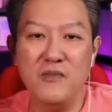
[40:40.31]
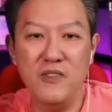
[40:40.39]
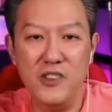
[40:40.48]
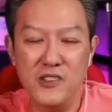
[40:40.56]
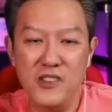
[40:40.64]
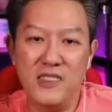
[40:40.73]

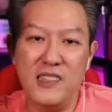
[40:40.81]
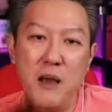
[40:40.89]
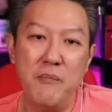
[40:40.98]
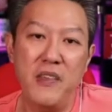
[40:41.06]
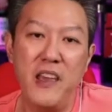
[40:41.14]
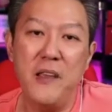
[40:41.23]
Visuals up
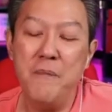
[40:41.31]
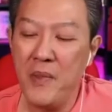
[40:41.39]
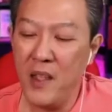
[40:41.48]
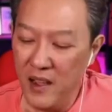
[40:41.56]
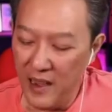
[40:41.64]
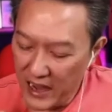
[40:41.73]
there,
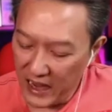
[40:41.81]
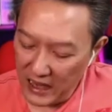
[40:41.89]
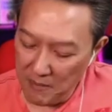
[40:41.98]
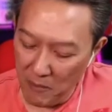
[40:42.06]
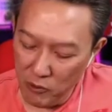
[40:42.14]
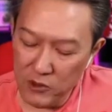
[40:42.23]
and
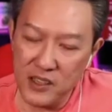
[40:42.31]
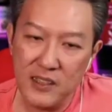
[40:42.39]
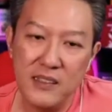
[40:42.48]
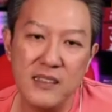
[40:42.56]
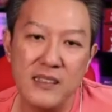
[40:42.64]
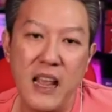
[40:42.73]

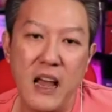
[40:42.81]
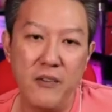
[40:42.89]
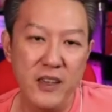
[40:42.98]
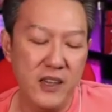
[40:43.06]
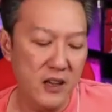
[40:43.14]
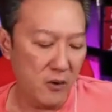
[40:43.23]
emotions is down here,